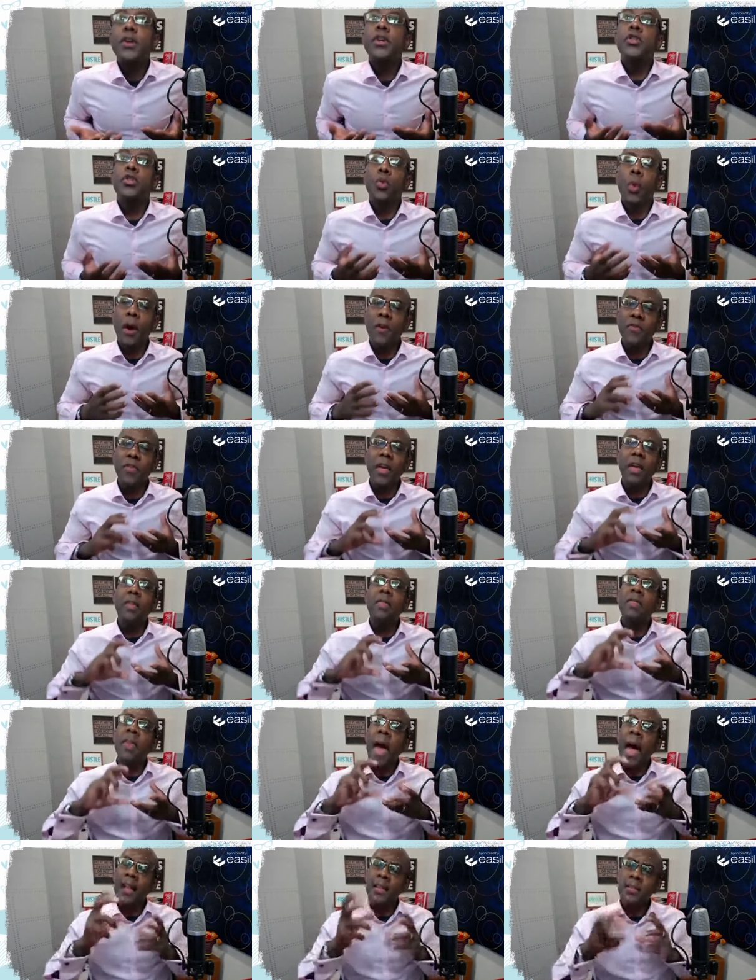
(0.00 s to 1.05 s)
So I think
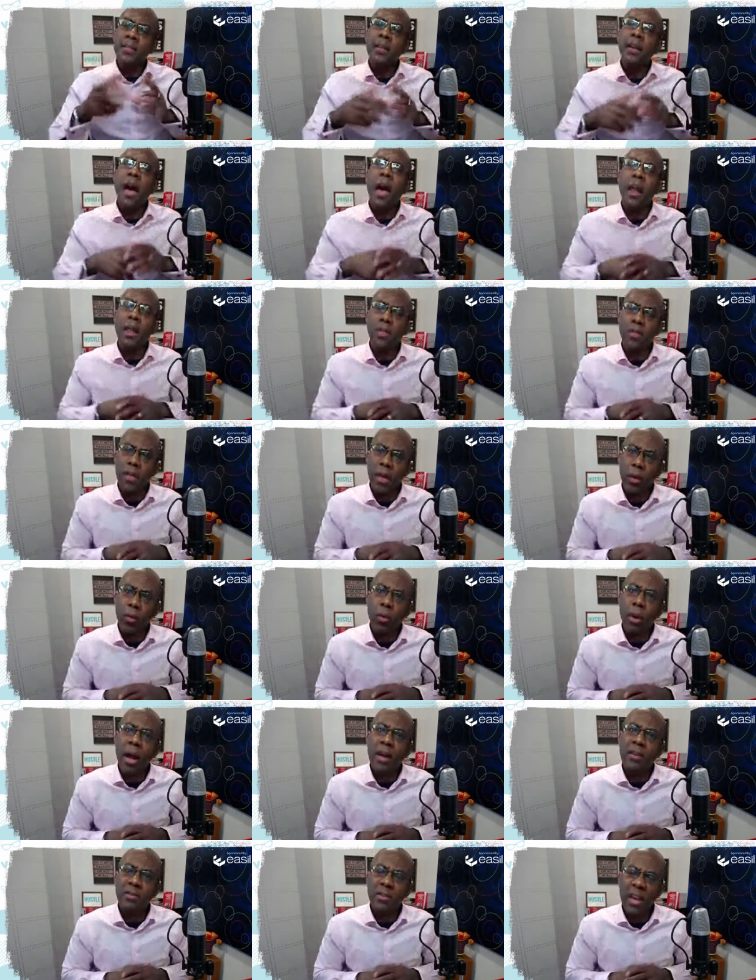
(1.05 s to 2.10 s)
that's the kind of thing
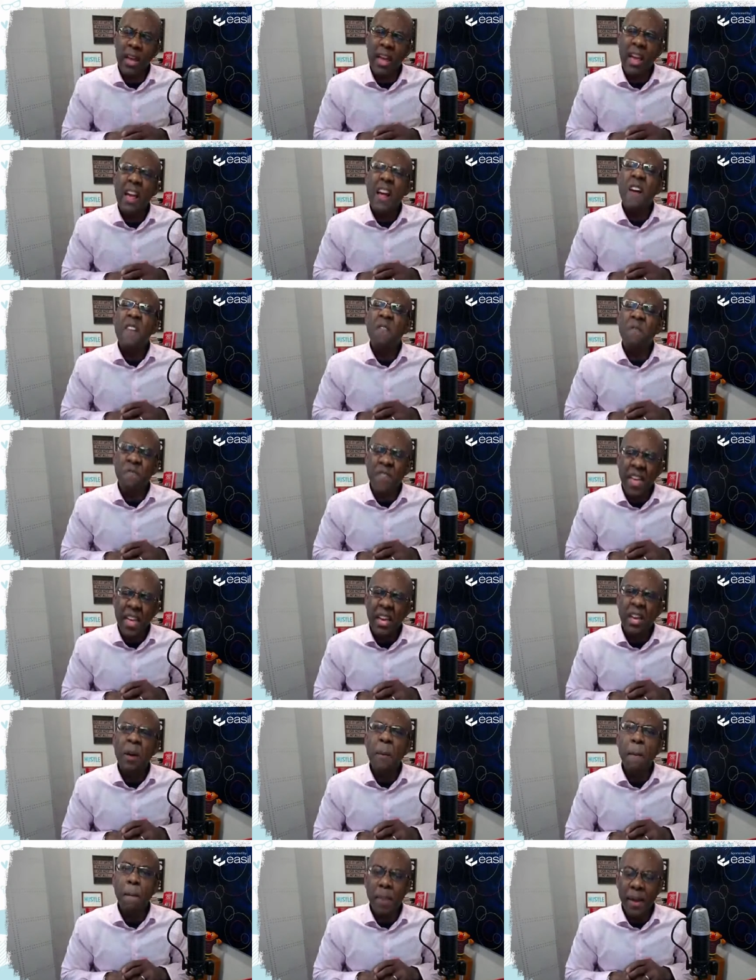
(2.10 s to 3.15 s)
where I say,
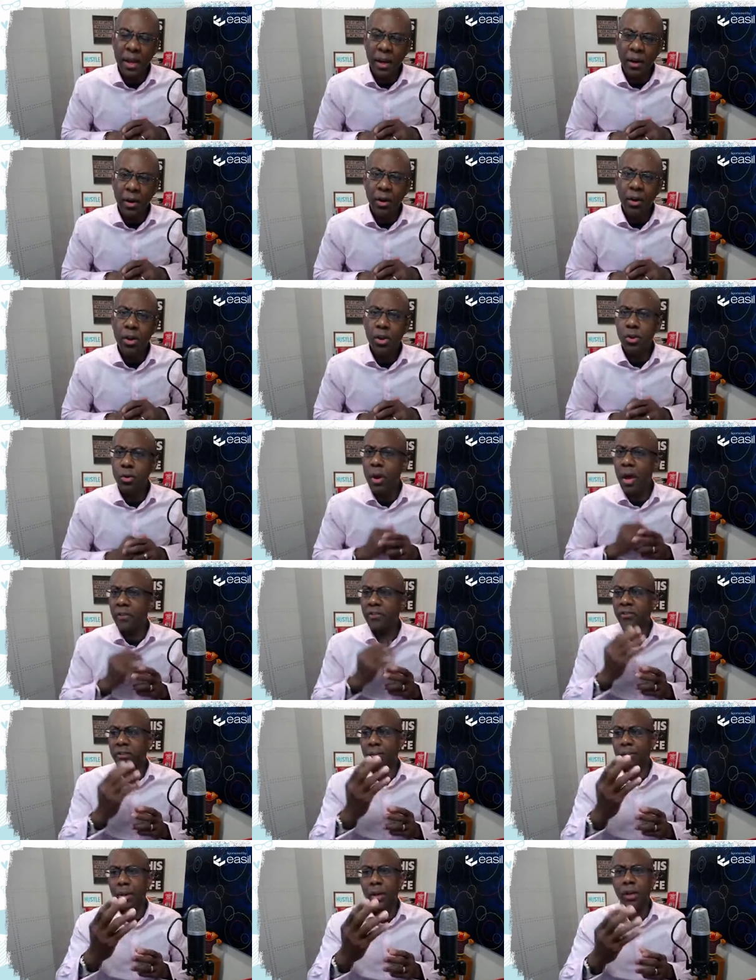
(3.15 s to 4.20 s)
think bigger. You have
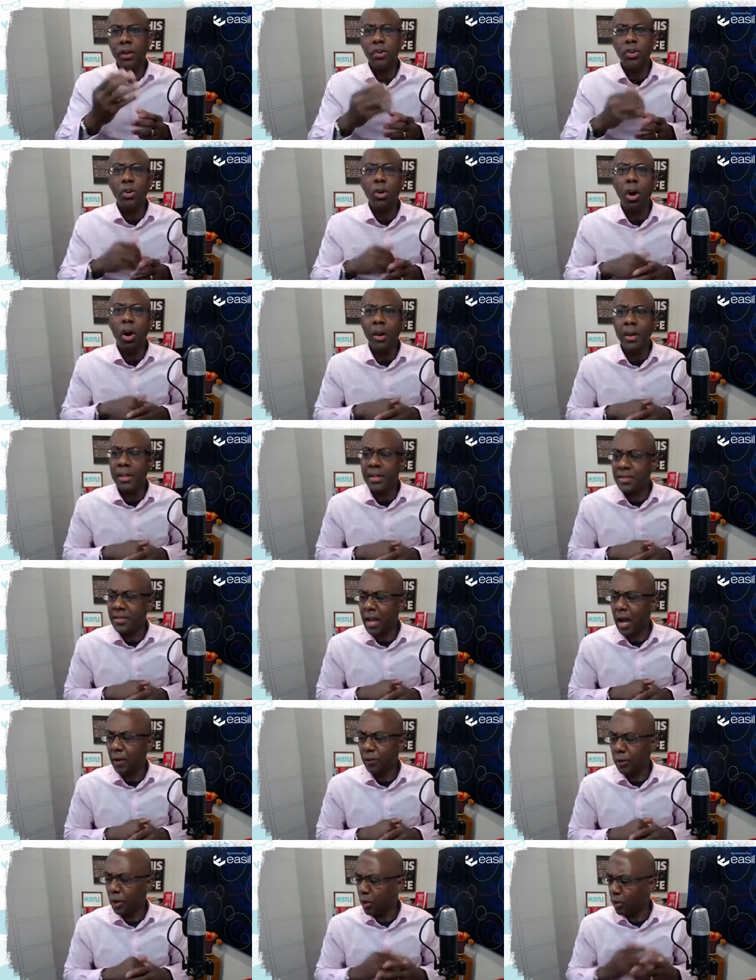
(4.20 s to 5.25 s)
somebody in your audience
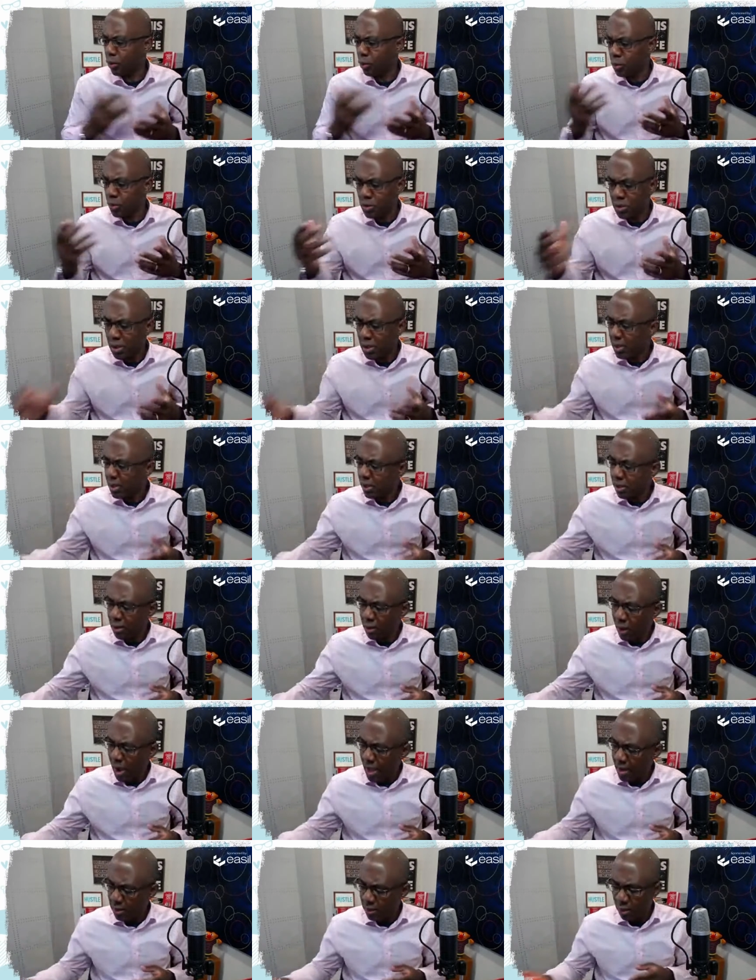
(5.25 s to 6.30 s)
out there who's,
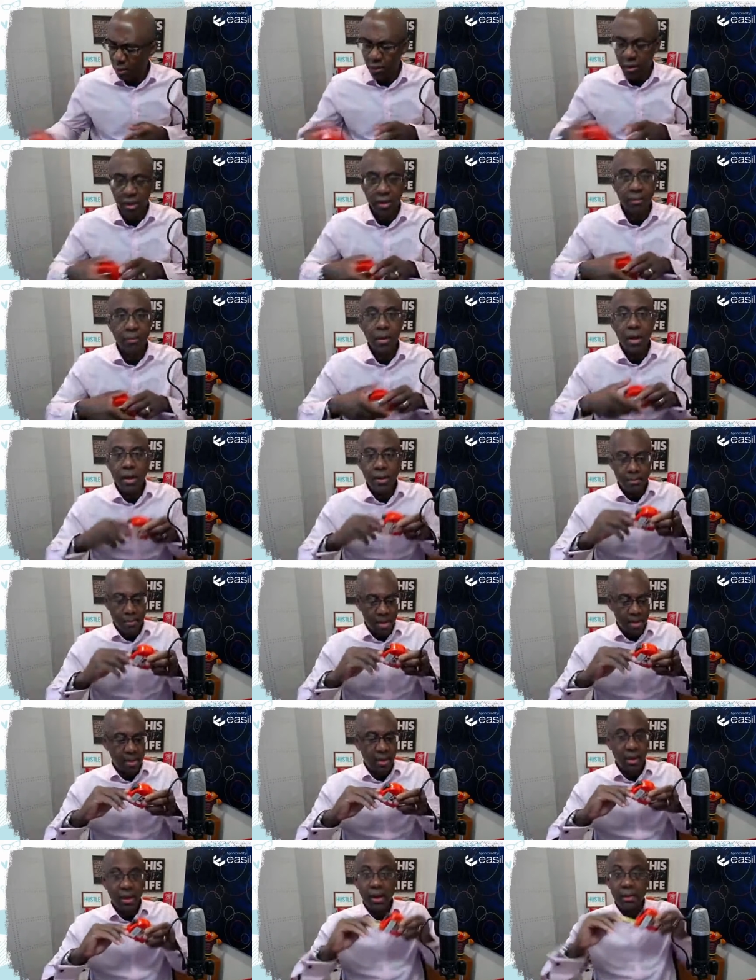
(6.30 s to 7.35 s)
I don't know, Kim,
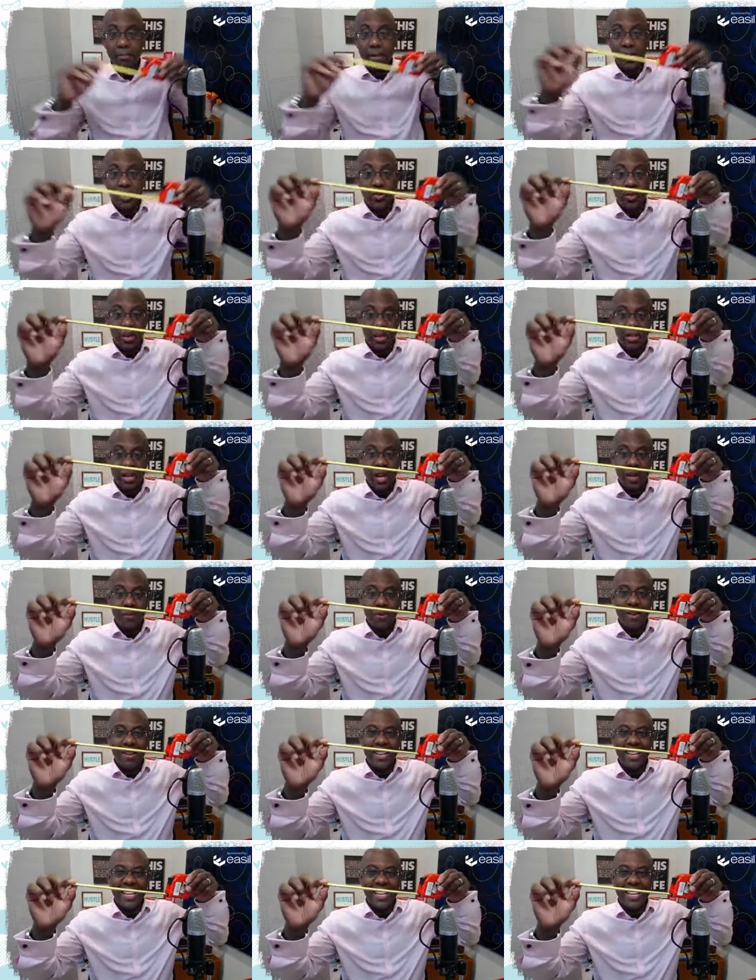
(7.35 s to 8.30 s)
making a measuring tape.